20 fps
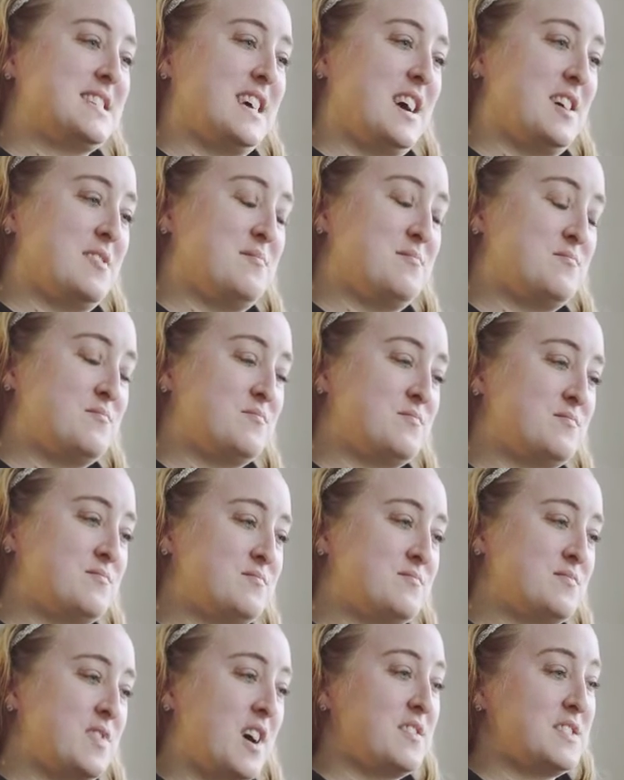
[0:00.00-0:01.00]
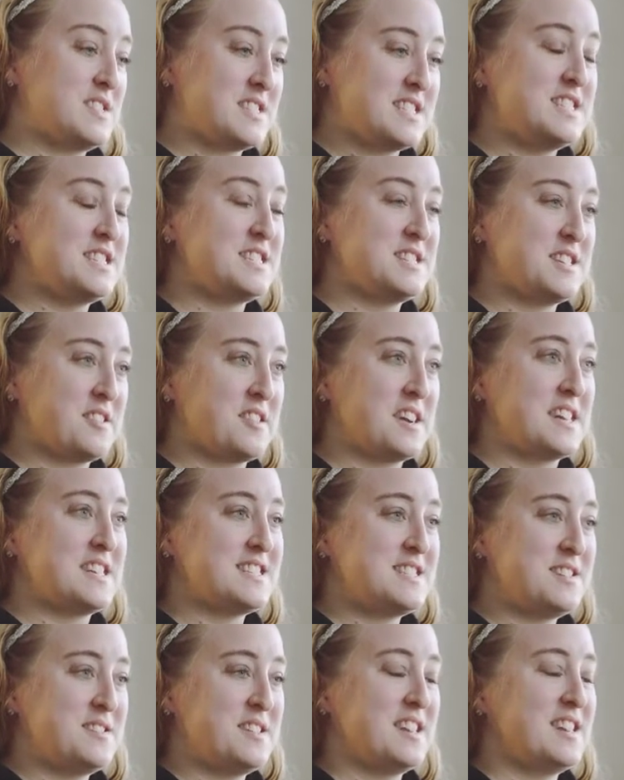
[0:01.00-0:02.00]
obviously she's a great
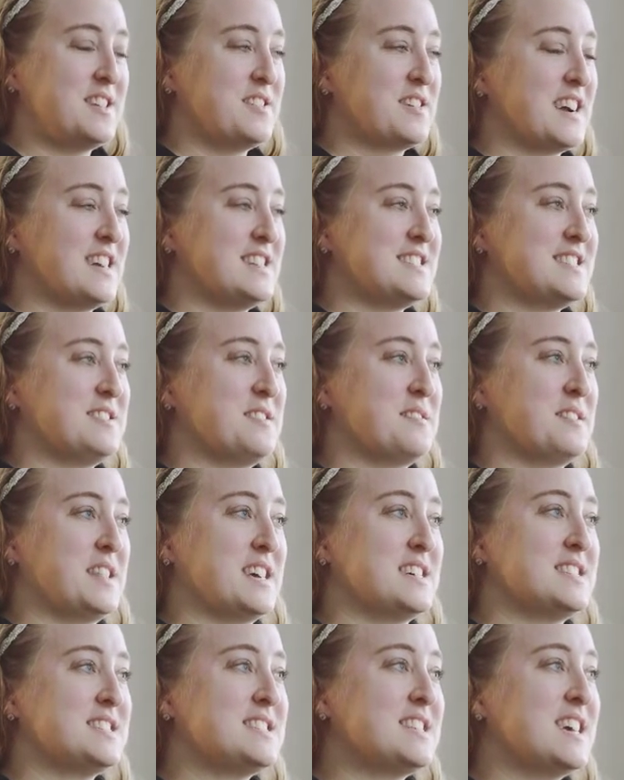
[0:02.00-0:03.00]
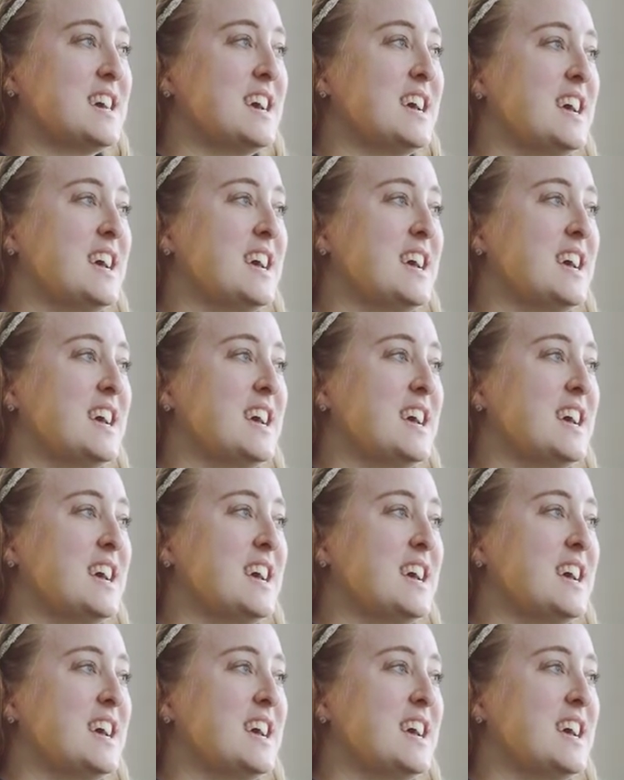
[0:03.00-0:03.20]
student, you guys know this,